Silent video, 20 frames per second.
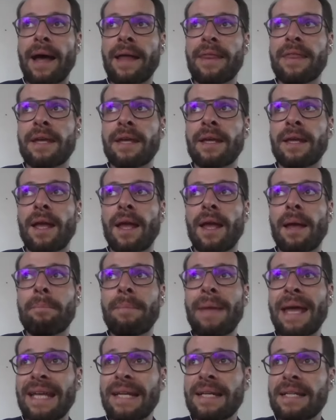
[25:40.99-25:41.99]
I think
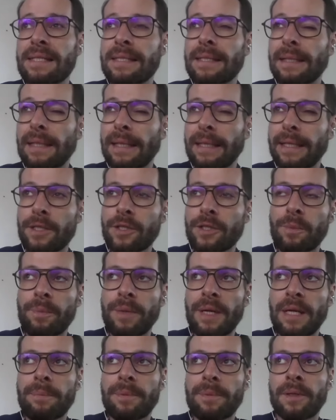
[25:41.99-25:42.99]
making this clear to
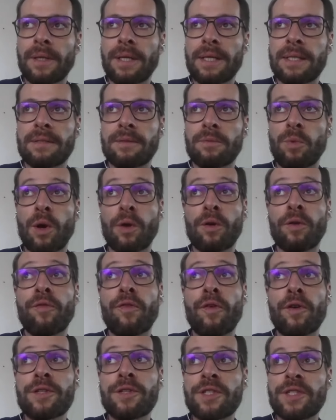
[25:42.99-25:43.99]
people is one of
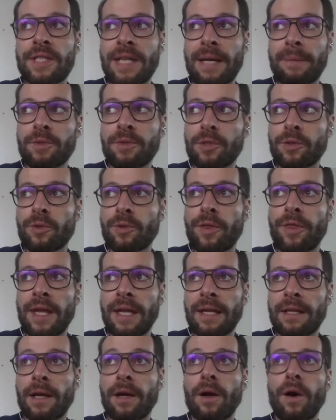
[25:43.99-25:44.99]
the first steps to
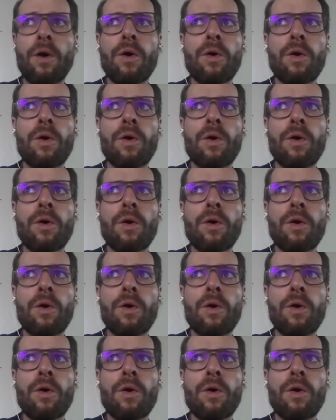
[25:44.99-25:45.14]
think like,